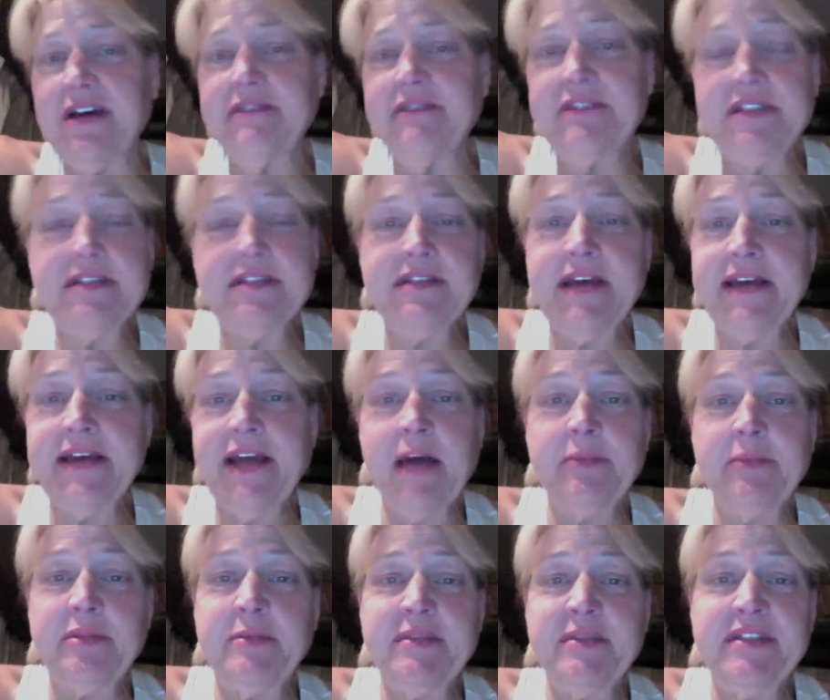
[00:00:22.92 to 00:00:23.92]
this site
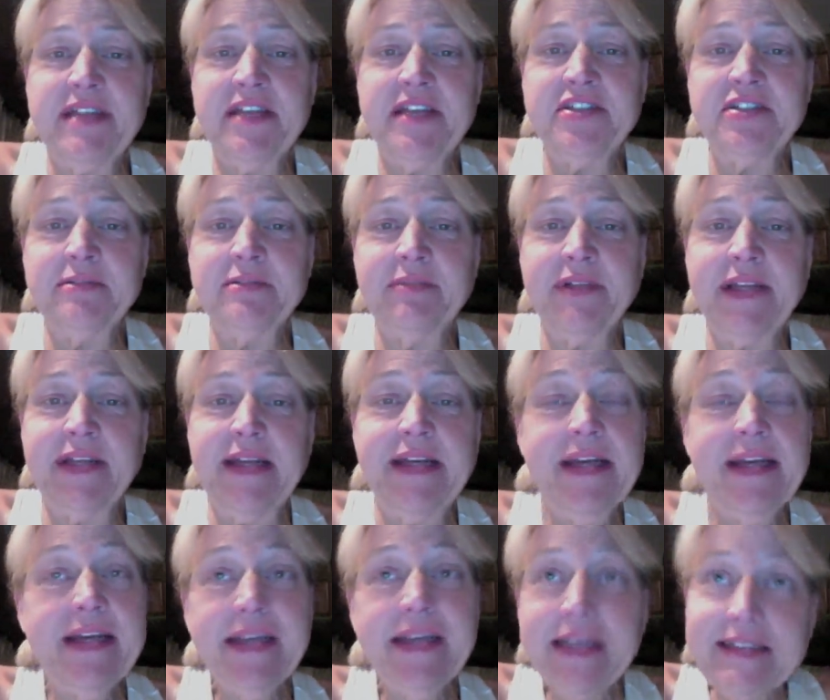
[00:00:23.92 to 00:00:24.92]
optimization plan.
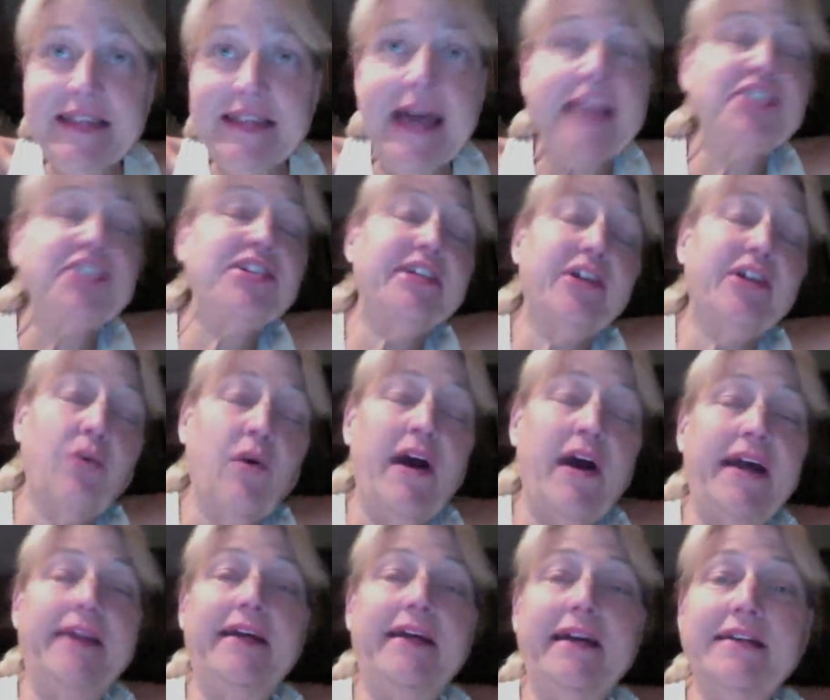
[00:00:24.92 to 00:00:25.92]
It's actually
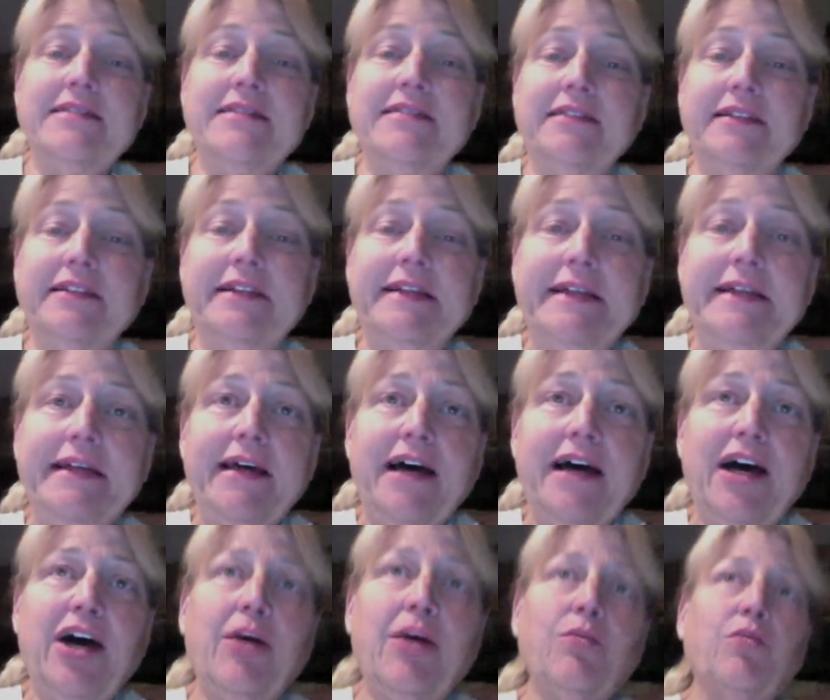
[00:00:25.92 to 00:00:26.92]
quite excellent.
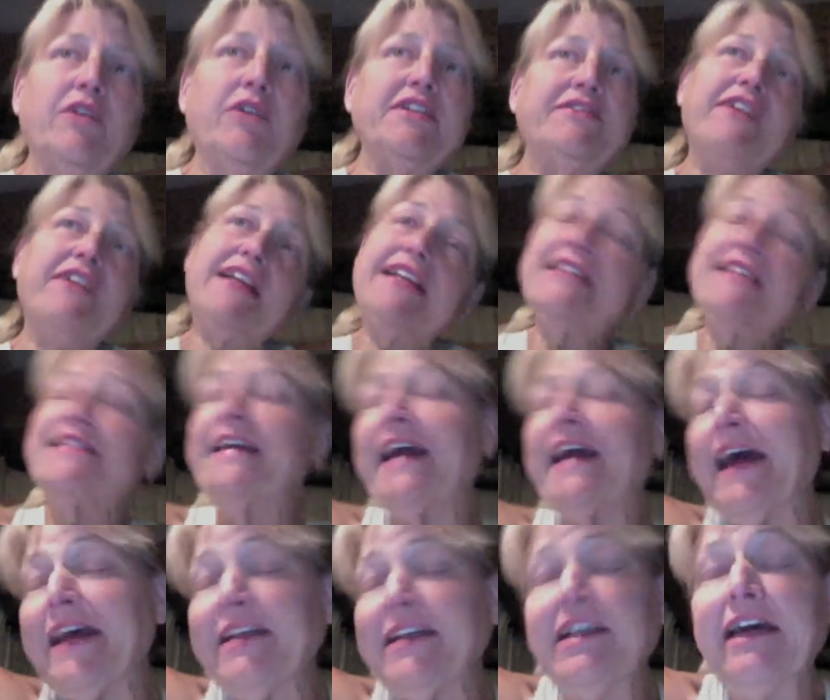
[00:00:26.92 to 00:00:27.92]
What's funny is that
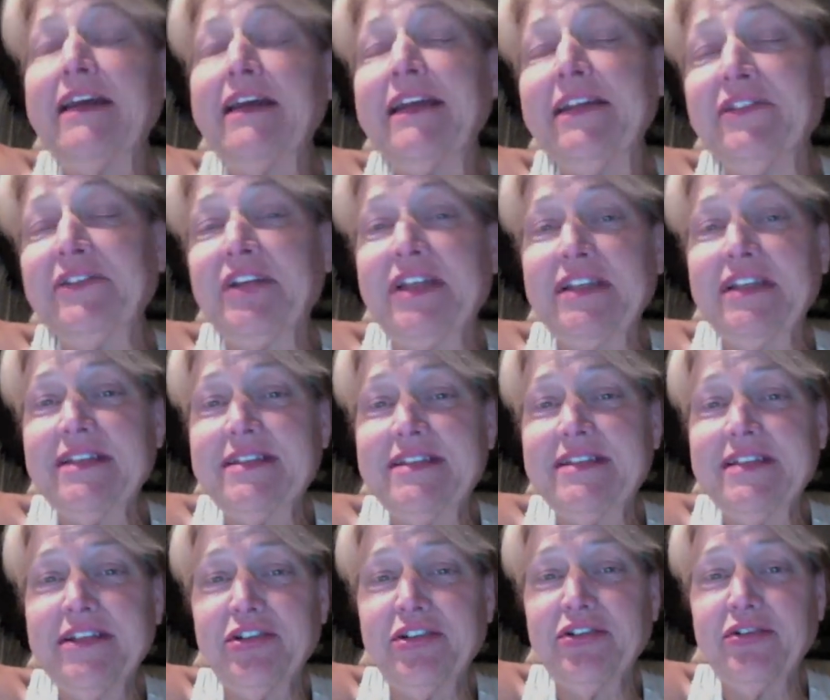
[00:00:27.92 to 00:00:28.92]
I had not even
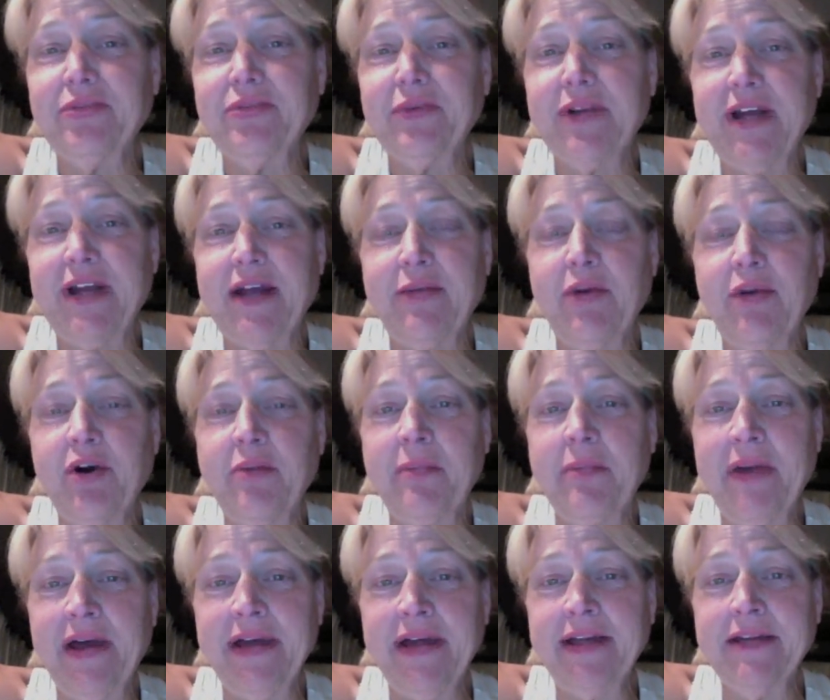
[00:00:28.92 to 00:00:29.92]
considered when I wrote
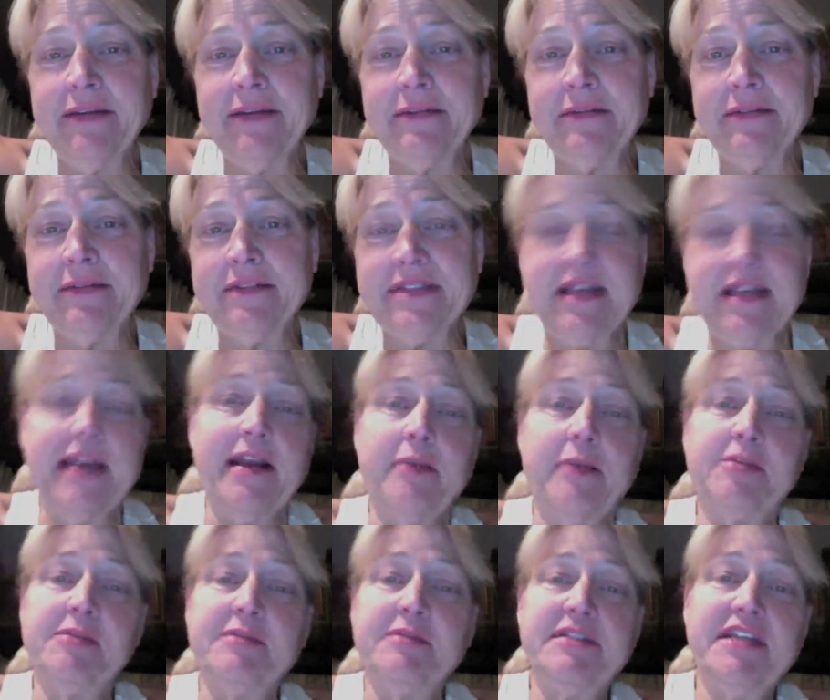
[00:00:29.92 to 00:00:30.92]
my site
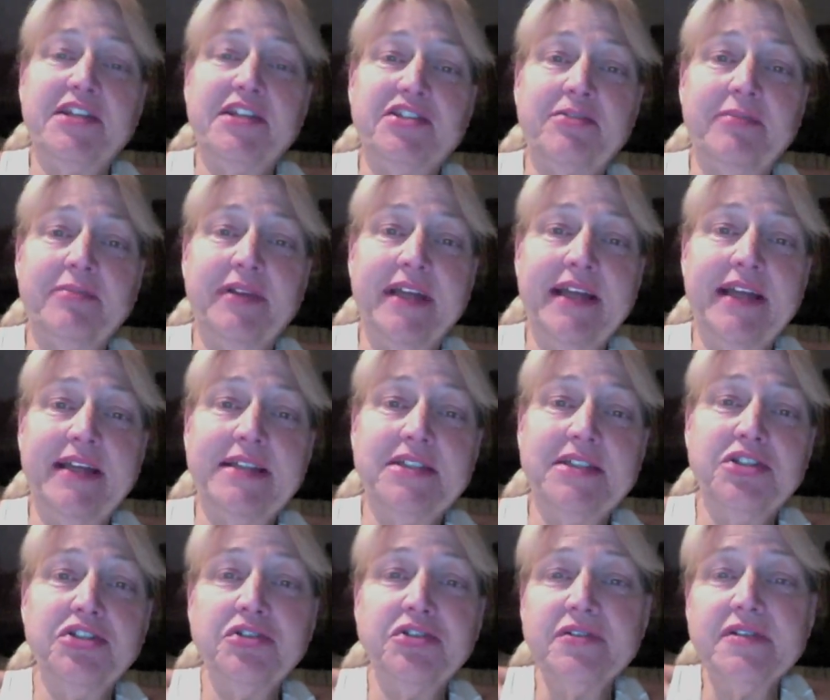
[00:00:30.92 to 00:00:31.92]
optimization plan
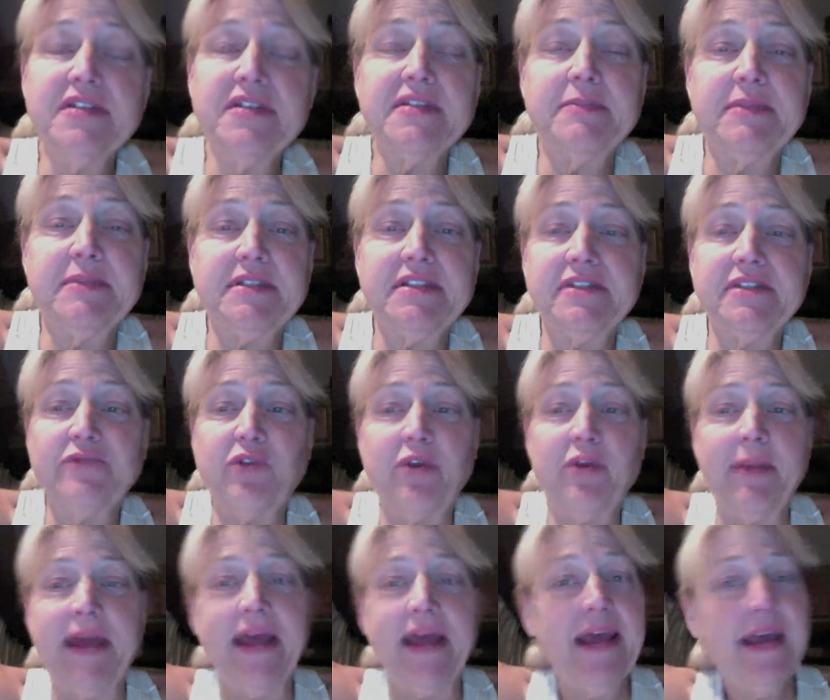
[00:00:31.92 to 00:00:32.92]
to use this business
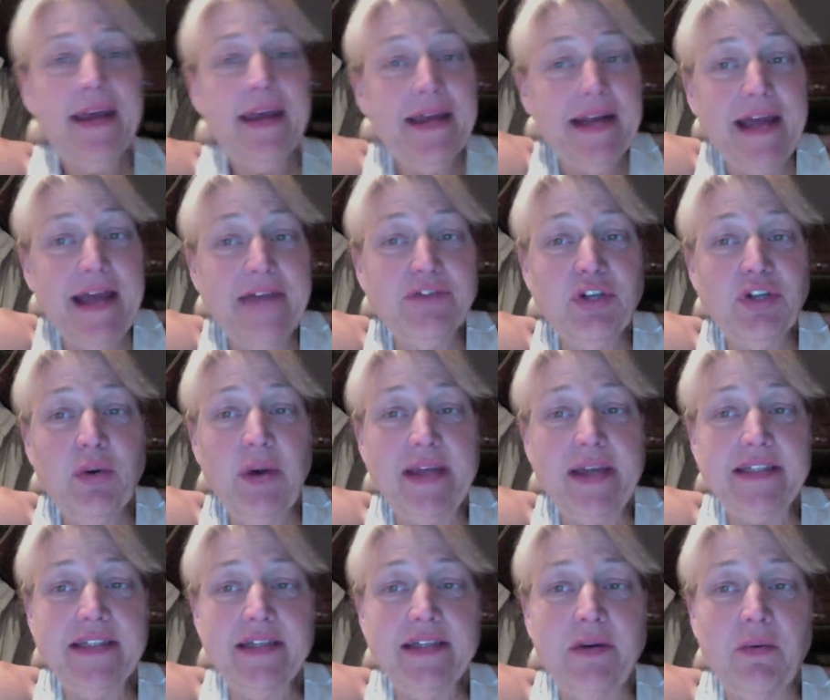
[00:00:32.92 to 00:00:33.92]
format, and I have no
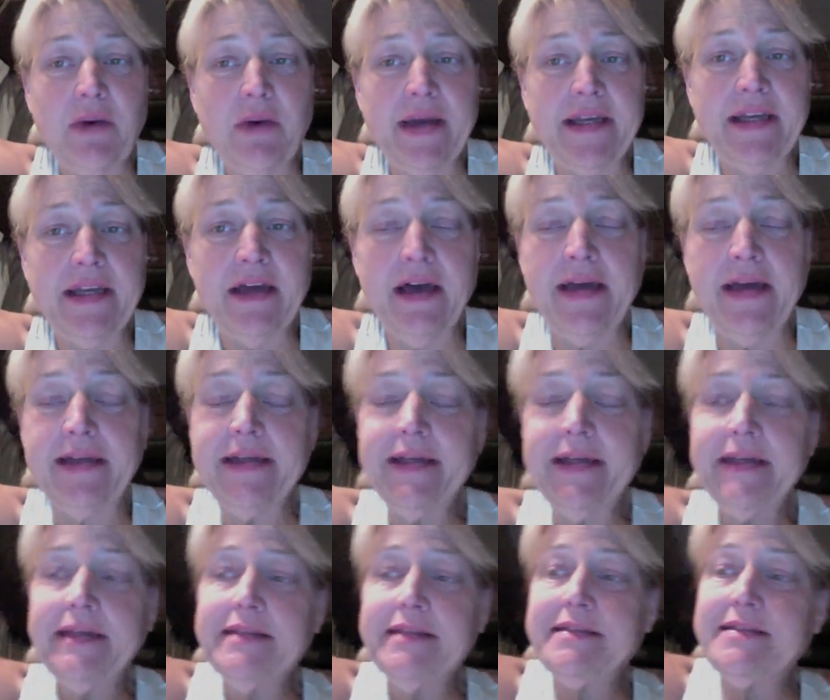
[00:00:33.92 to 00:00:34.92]
idea why not,
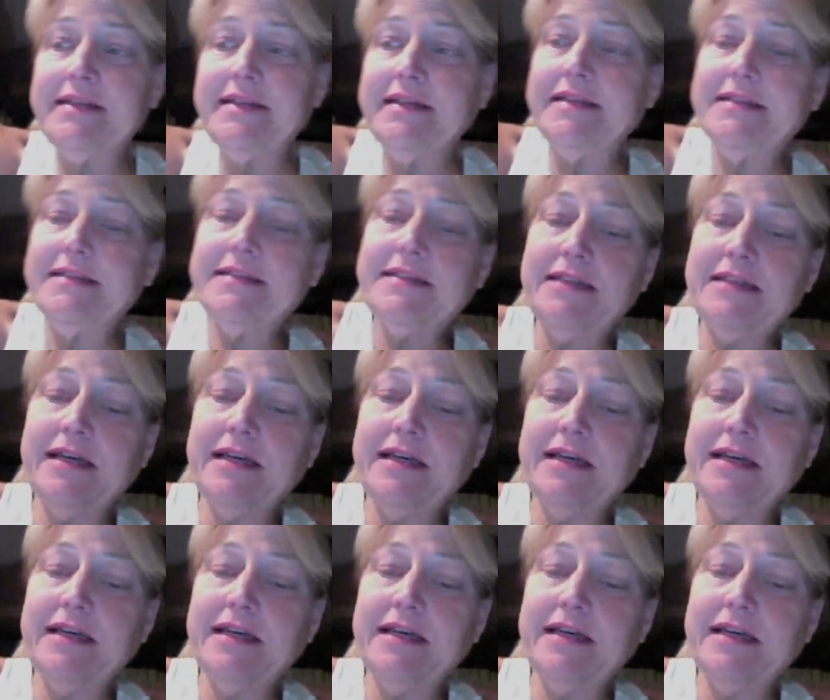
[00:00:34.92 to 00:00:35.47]
since